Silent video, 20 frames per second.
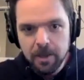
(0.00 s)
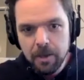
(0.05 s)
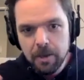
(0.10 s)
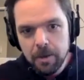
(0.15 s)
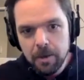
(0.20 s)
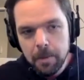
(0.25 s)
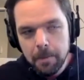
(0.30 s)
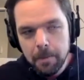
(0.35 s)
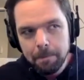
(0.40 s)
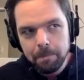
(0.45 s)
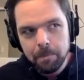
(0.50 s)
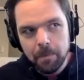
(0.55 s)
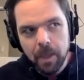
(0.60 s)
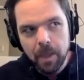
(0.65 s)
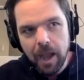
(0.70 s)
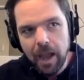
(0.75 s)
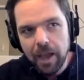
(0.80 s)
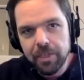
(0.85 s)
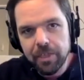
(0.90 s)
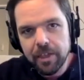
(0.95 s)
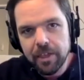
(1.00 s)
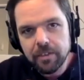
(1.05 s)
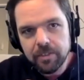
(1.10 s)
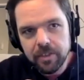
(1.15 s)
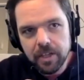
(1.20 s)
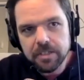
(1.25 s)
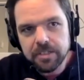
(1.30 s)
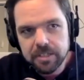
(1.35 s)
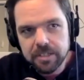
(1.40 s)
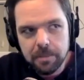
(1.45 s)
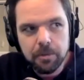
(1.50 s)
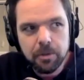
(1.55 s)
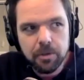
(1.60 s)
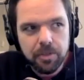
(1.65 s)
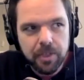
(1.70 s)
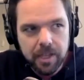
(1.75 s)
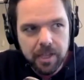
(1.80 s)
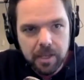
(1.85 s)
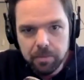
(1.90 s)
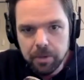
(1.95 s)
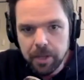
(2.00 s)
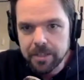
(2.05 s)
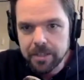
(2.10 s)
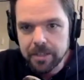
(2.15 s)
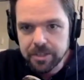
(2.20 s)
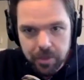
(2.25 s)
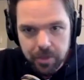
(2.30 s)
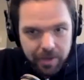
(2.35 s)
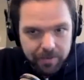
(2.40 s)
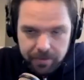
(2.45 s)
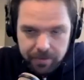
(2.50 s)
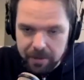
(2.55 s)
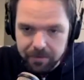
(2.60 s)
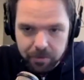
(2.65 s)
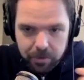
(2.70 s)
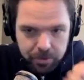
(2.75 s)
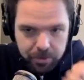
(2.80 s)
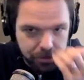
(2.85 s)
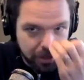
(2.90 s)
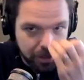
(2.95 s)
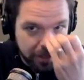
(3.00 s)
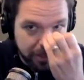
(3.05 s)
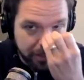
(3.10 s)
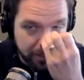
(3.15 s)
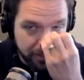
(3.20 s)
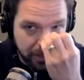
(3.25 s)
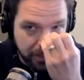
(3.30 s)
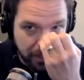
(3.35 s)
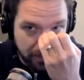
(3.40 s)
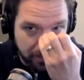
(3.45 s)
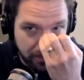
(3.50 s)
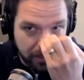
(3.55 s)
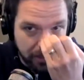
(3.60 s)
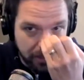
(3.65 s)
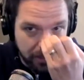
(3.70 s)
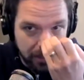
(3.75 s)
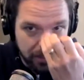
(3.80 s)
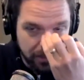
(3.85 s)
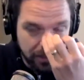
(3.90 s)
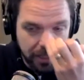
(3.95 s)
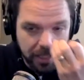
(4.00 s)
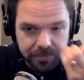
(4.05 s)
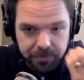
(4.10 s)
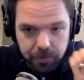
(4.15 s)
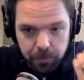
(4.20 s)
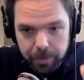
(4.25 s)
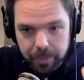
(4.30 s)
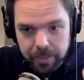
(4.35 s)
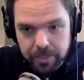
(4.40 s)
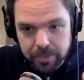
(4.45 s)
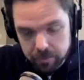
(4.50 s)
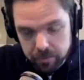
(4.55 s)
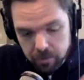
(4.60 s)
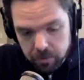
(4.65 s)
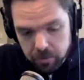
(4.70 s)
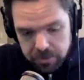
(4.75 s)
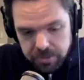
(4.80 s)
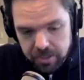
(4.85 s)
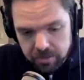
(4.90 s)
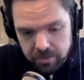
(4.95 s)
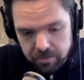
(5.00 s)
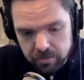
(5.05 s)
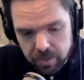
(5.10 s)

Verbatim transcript: Mm-hmm. I think a similar thing applies to, I've, I've heard you talking a lot uh, in the last few weeks or, or seen